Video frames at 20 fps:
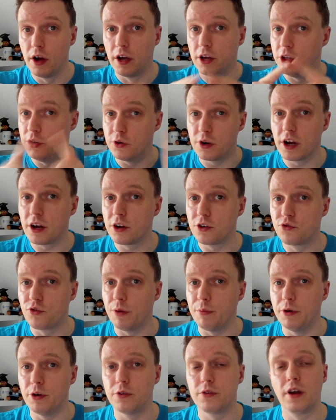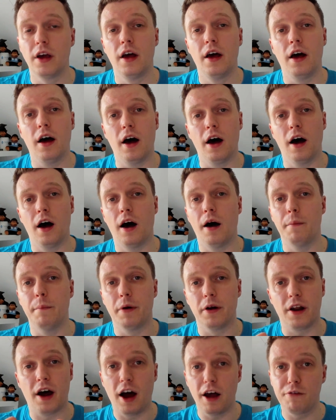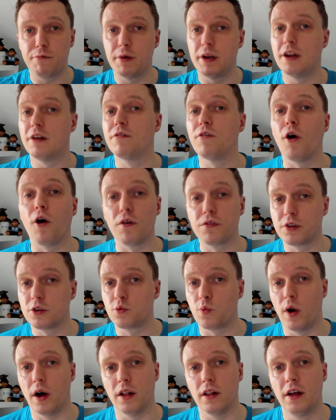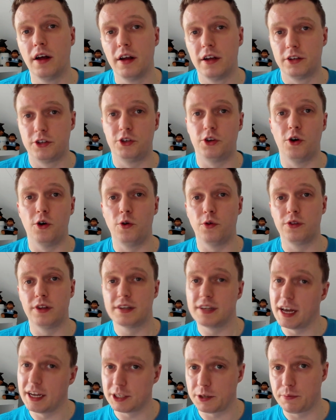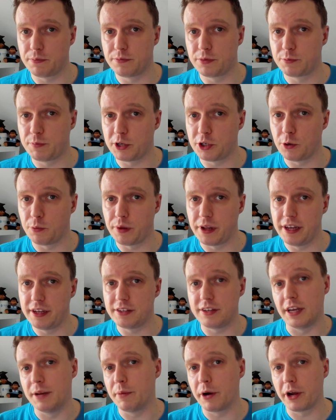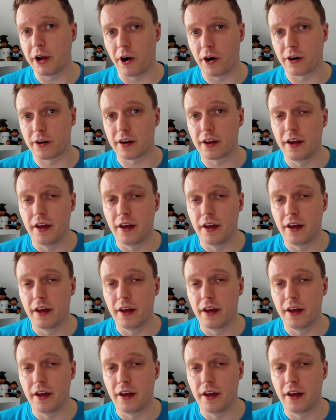You can contribute, um, but I've been involved as well. So this has a special place in my heart.